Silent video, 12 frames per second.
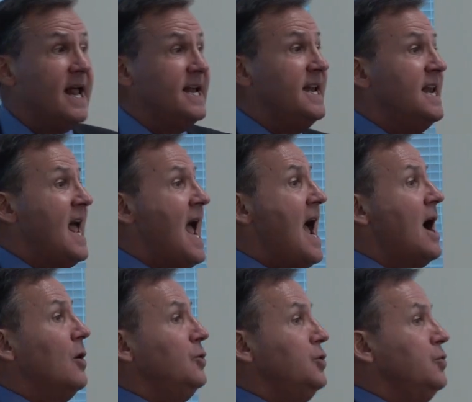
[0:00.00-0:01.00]

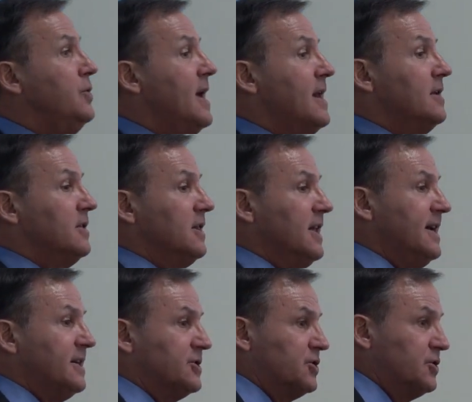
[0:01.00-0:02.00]
Now you get a
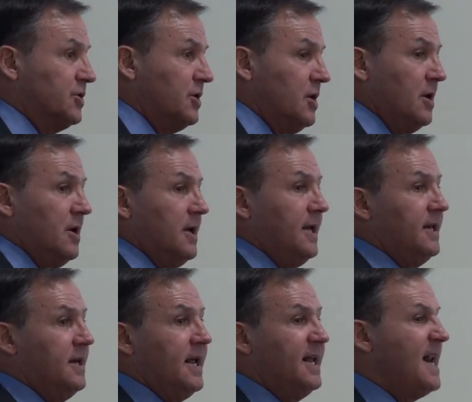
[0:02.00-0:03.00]
list.
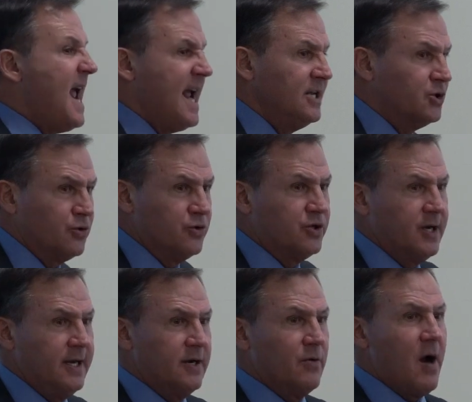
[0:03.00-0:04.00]
In answers to
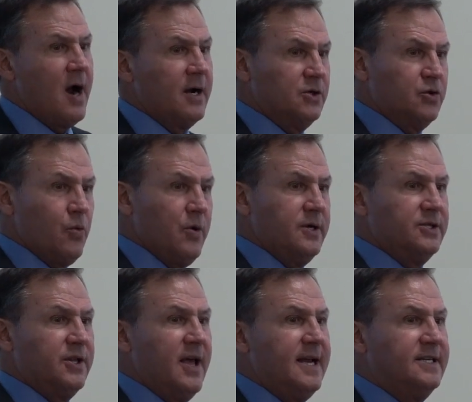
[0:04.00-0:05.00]

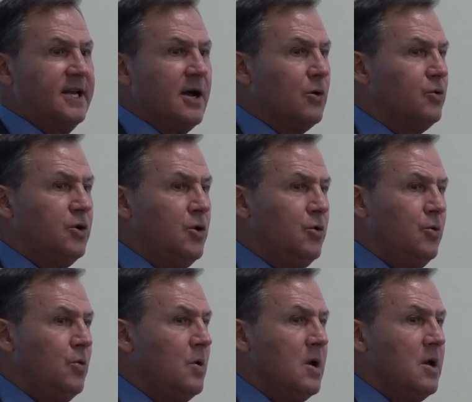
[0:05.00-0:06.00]
interrogatories, they tell
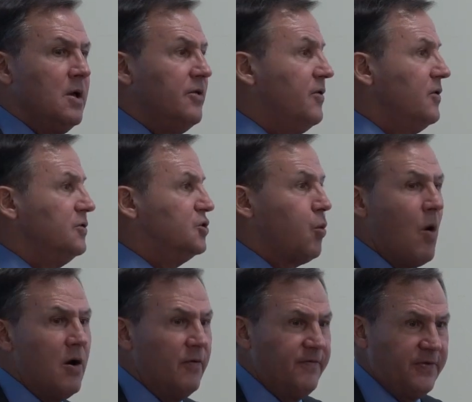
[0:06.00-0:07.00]
you the
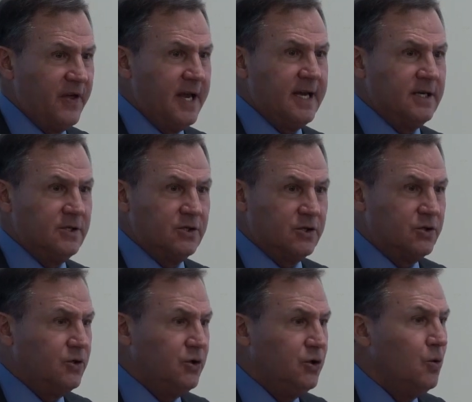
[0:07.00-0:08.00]
12
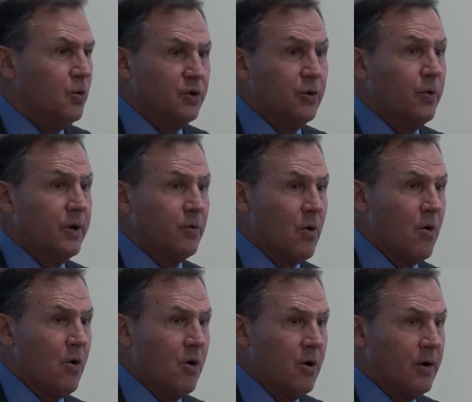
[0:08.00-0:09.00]
things you were doing
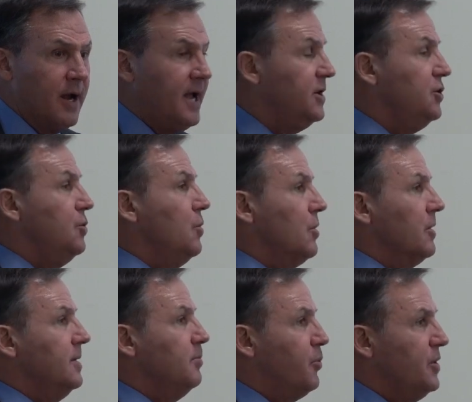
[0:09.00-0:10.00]
wrong and you were
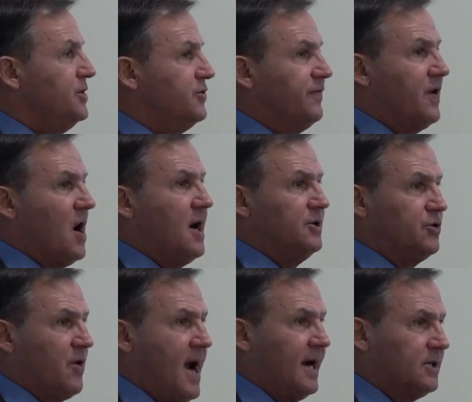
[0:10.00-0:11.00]
in breach of
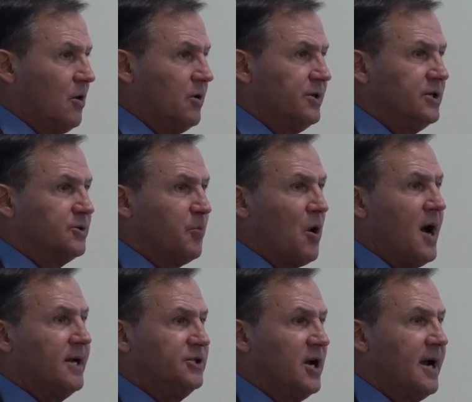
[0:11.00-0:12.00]
contract on this
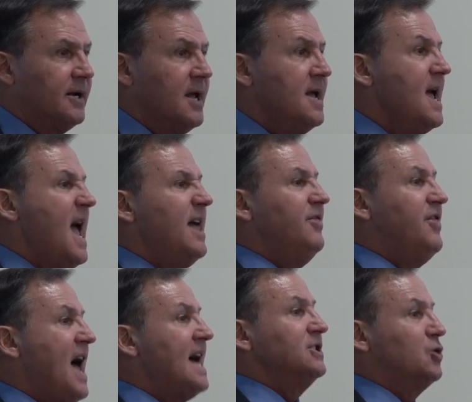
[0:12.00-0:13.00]
project, and
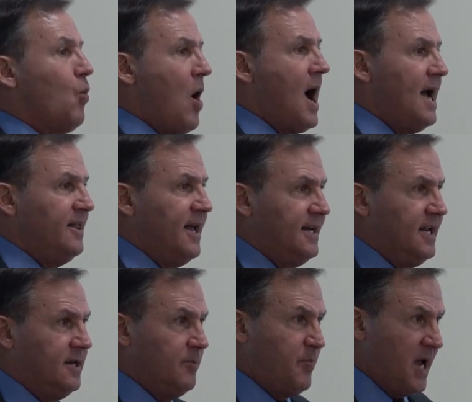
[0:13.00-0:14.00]
that's why they
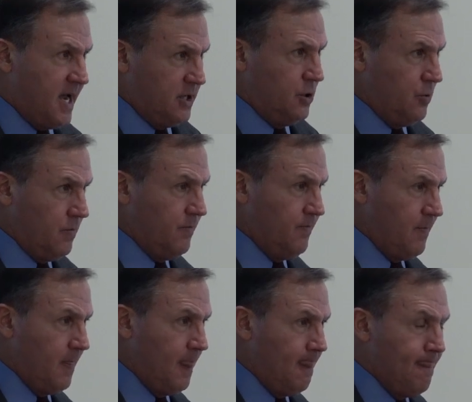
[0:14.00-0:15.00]
didn't pay you.
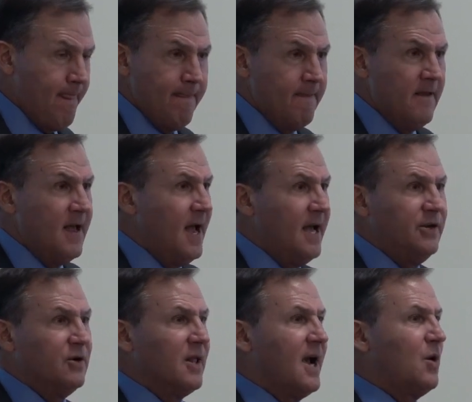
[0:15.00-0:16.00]
And
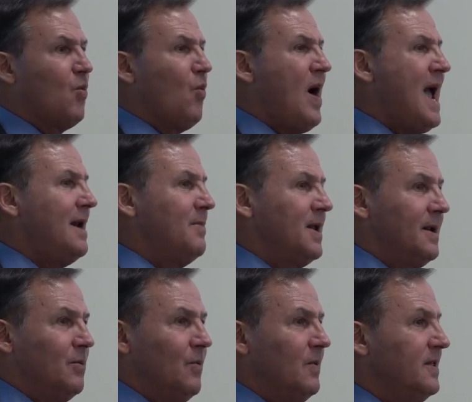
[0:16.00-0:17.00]
you're like, wait a
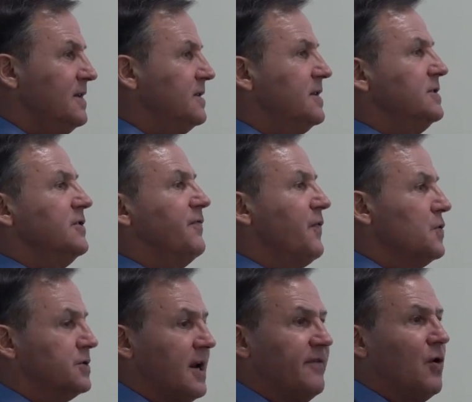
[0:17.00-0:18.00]
minute, this is the
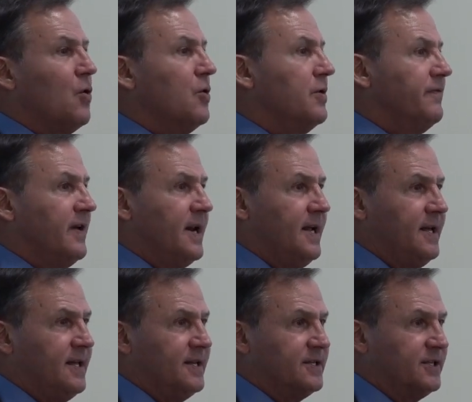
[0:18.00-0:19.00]
first I've heard of any
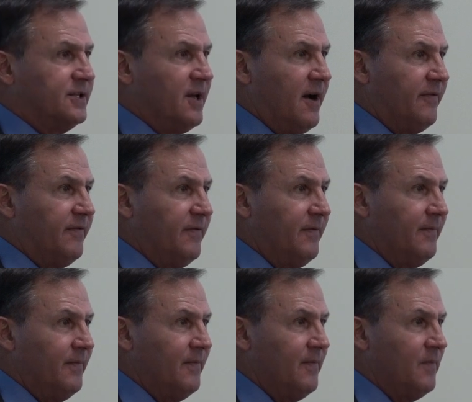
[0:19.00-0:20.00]
of this stuff,
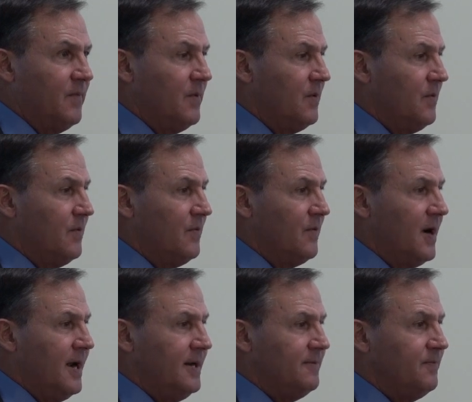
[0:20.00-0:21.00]

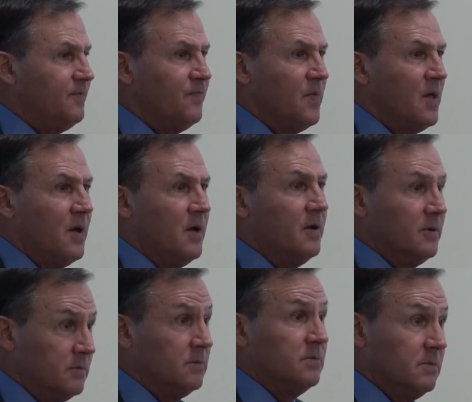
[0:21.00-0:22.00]
right?
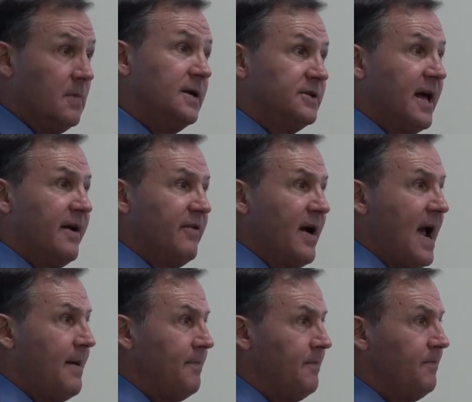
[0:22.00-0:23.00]
Has that ever
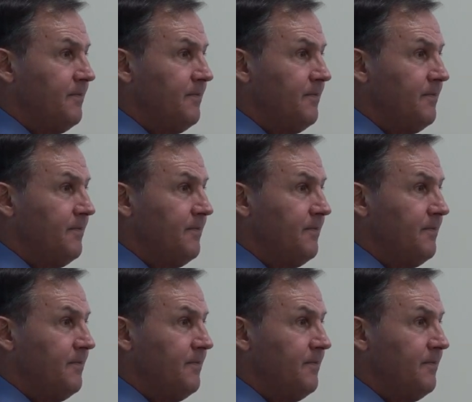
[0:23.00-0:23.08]
happened?